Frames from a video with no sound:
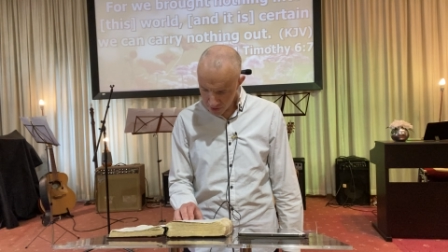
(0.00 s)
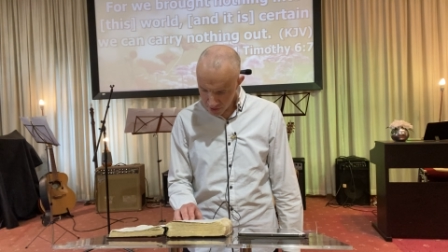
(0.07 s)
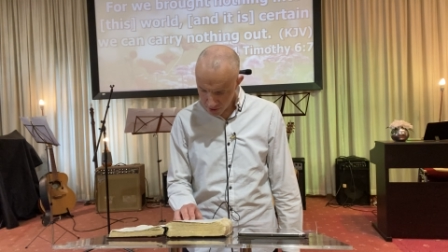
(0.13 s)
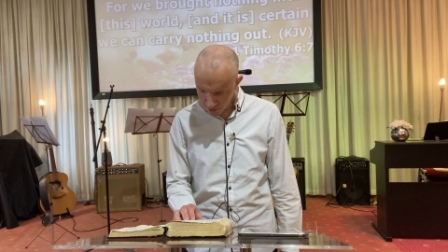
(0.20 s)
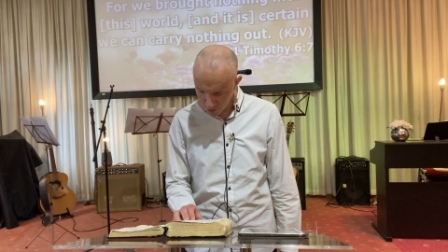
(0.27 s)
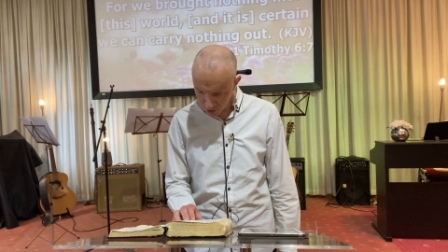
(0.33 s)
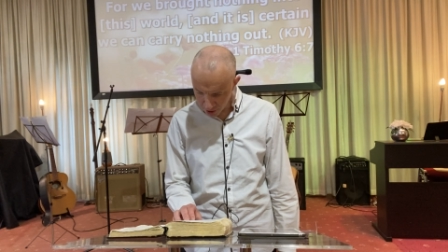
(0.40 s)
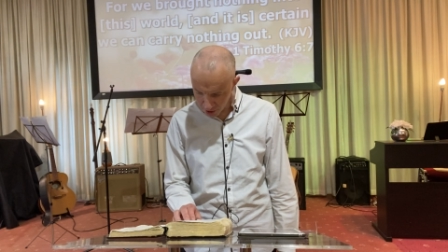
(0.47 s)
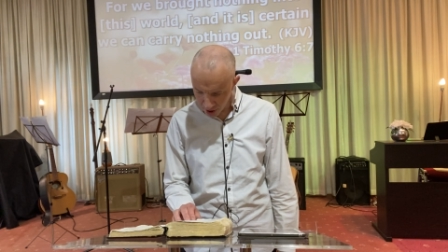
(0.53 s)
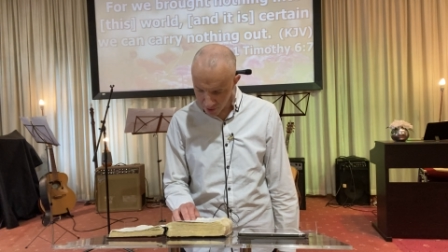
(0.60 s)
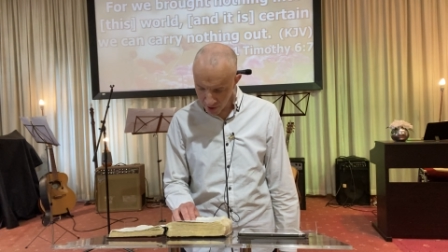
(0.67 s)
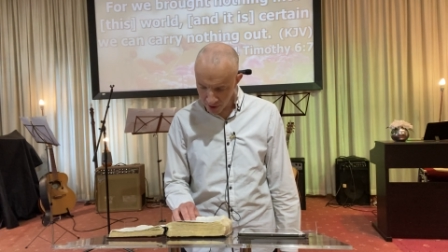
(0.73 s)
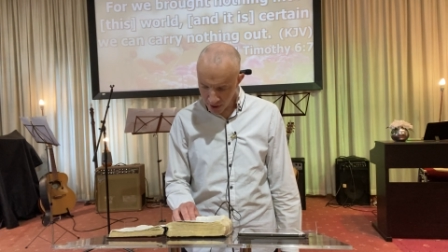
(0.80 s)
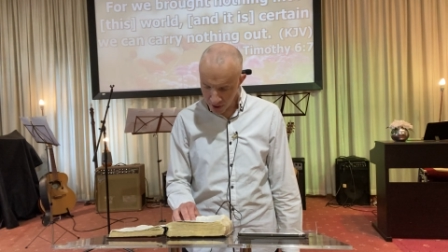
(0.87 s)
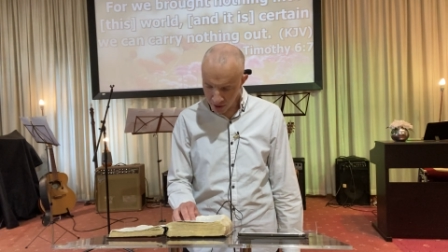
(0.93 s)
so we brought
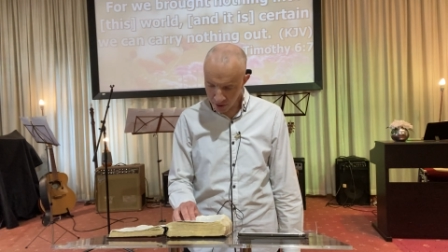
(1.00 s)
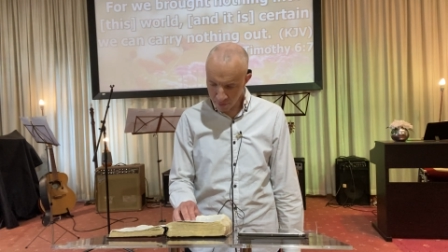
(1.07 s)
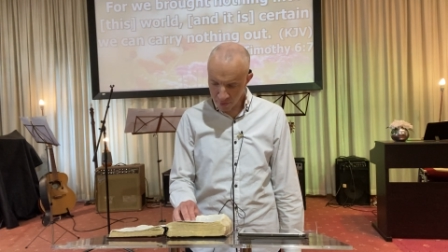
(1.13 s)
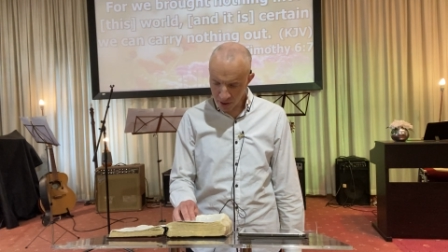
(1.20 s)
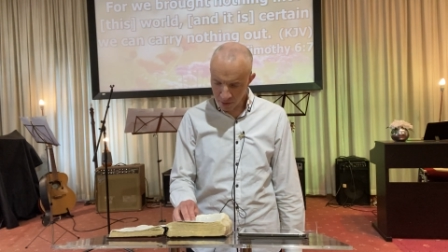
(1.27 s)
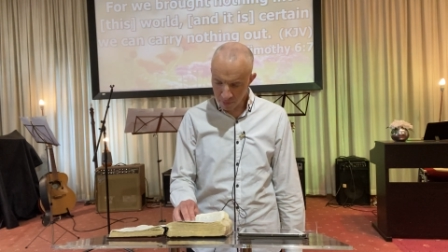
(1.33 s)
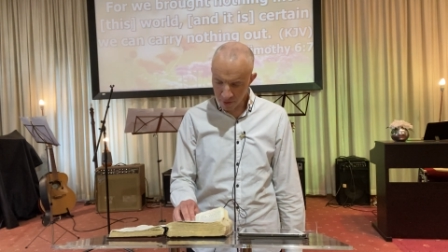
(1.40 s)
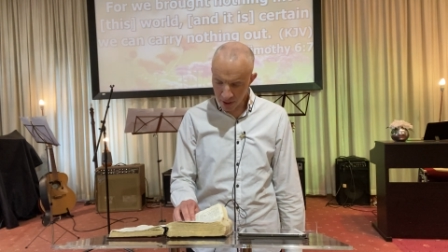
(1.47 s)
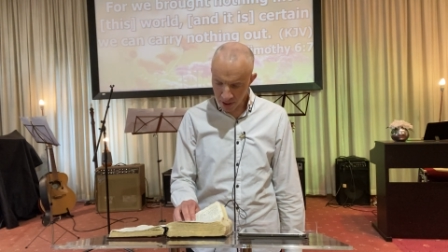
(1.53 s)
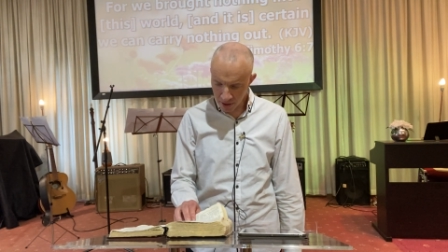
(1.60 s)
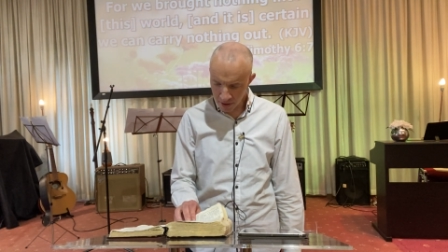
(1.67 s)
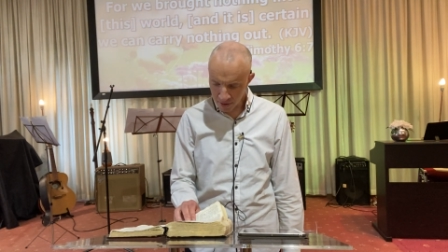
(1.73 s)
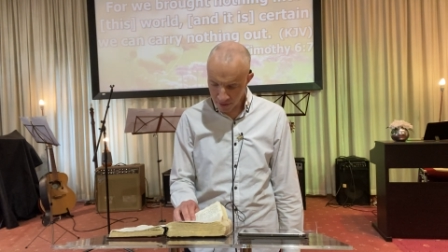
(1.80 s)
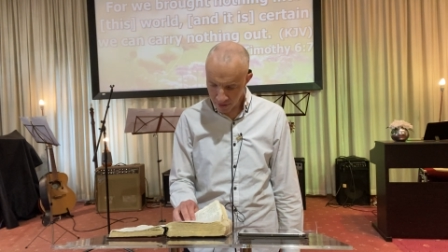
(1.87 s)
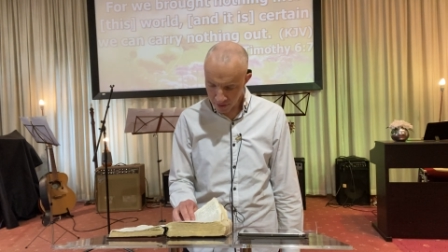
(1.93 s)
nothing in and we can
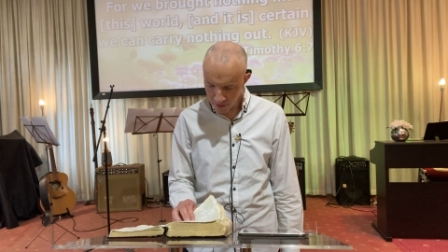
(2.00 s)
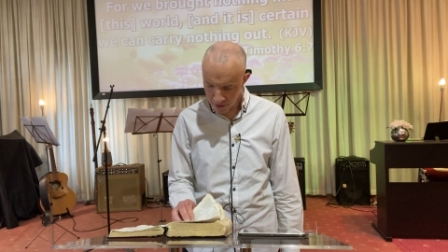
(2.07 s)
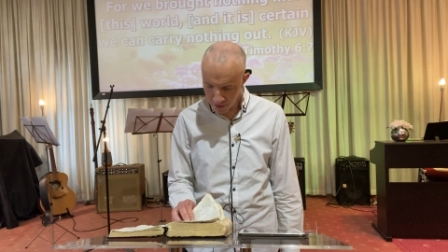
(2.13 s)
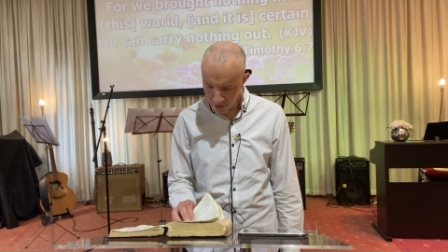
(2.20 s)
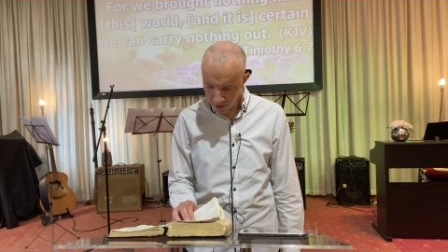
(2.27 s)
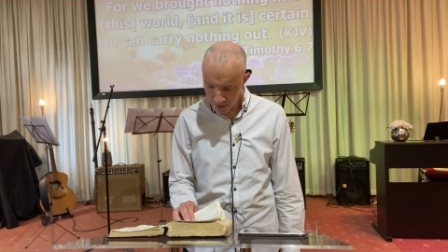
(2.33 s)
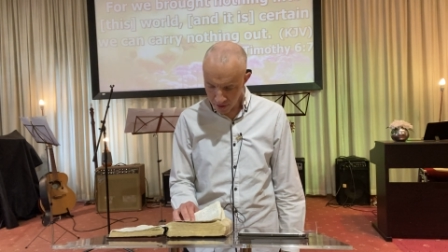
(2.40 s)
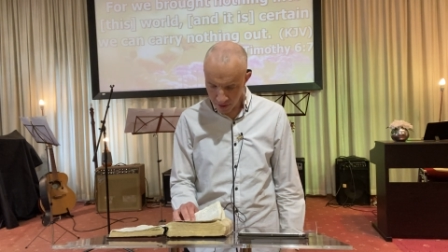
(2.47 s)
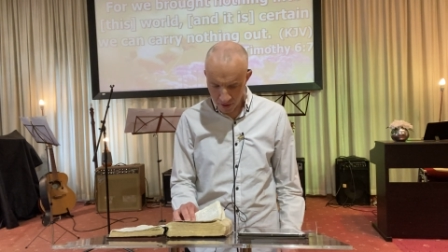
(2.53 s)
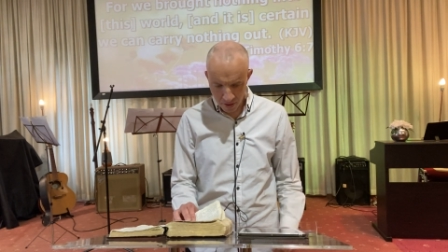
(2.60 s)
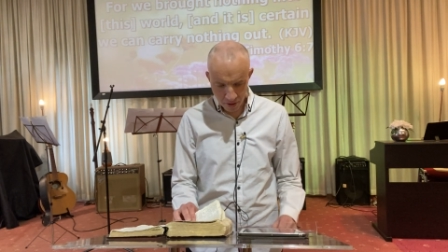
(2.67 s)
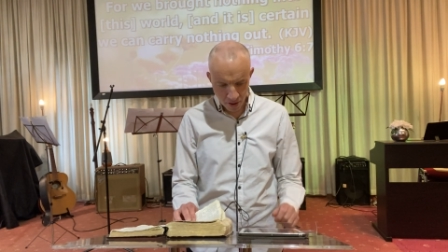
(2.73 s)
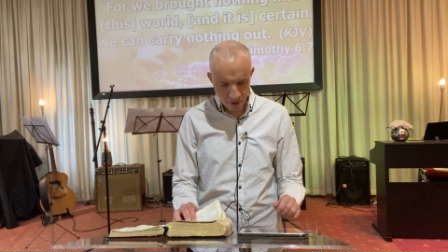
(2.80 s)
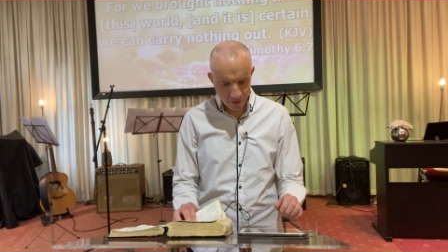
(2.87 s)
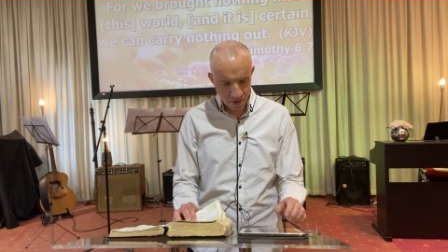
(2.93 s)
bring
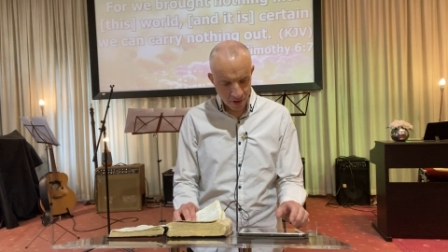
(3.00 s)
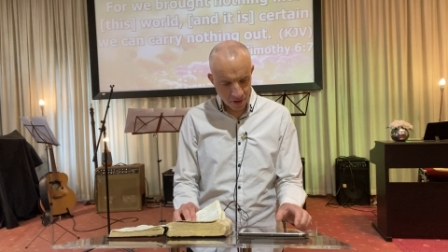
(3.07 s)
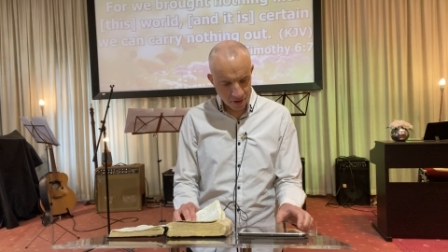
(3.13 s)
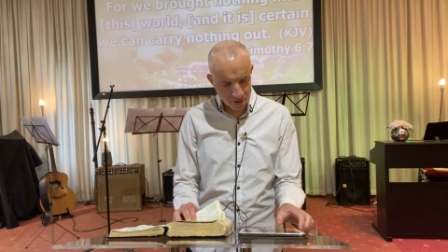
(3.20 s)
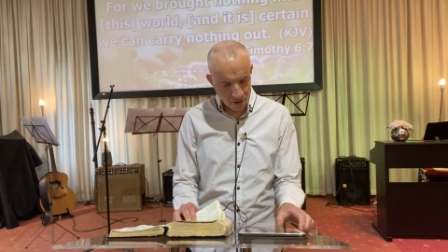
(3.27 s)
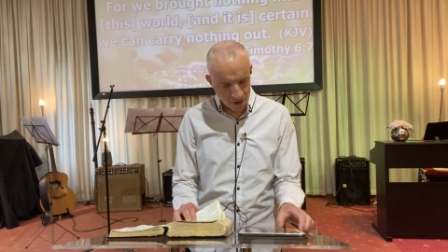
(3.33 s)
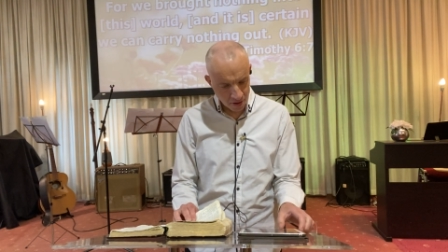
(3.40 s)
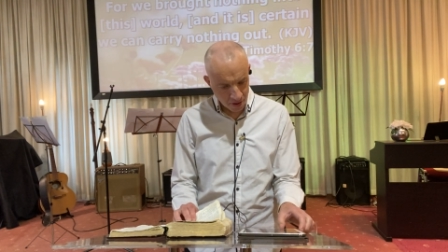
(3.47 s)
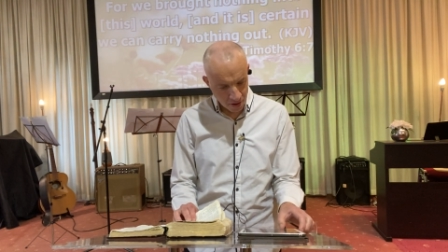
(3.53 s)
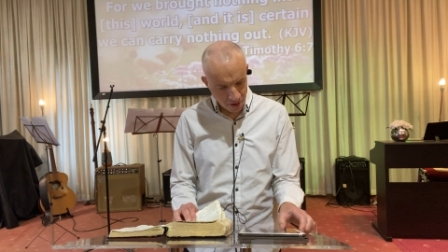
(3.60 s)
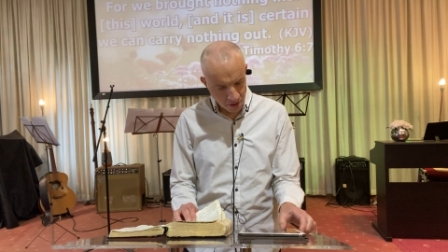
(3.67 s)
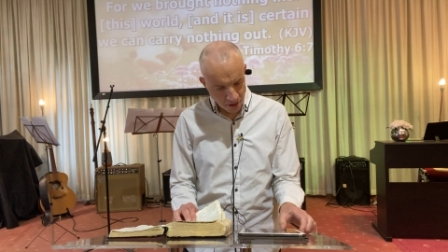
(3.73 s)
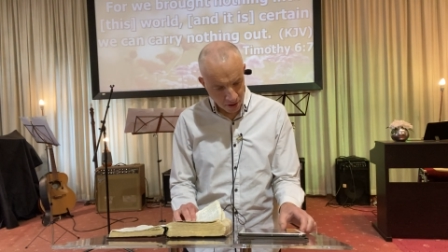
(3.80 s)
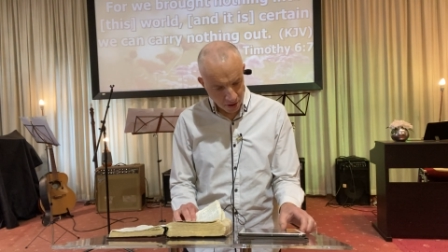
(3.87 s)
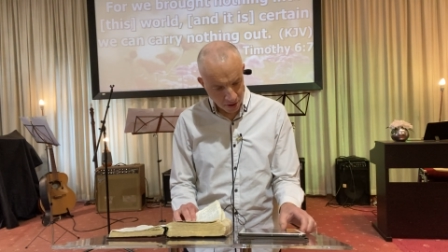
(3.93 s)
nothing
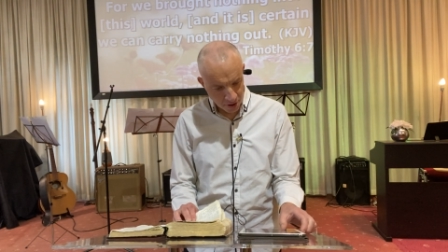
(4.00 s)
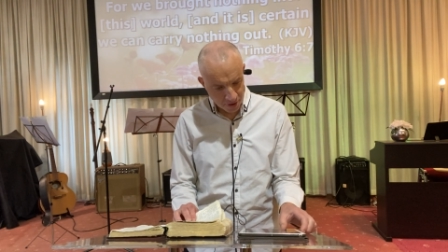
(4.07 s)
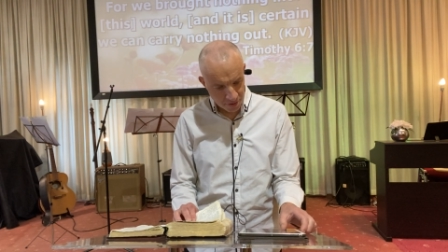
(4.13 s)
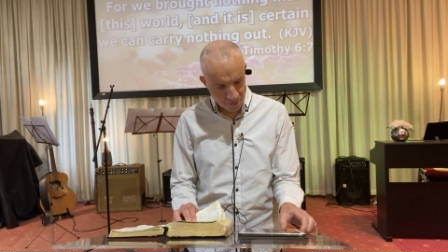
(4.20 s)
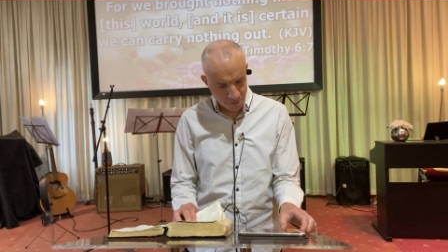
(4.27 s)
out.